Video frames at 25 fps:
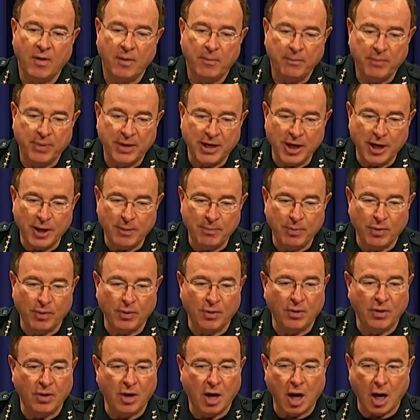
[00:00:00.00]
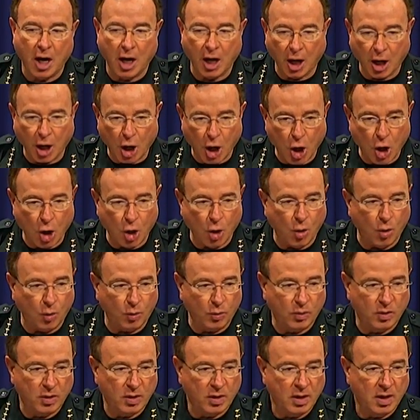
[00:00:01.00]
people
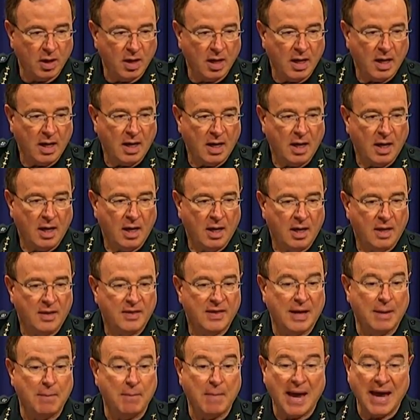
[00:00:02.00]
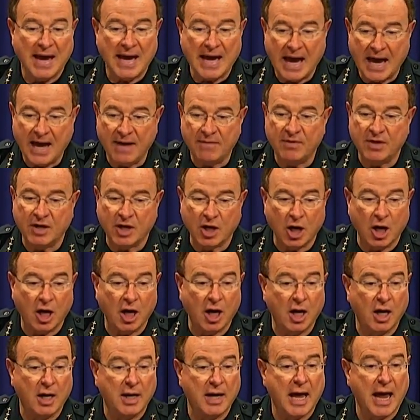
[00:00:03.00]
alone. They may have a
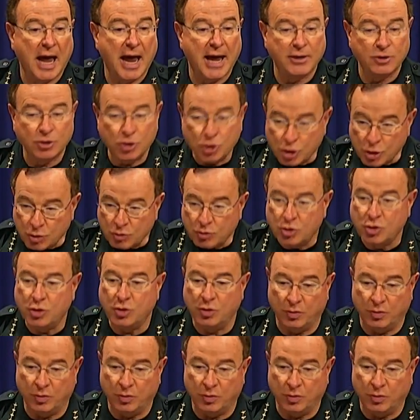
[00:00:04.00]
gun and shoot you.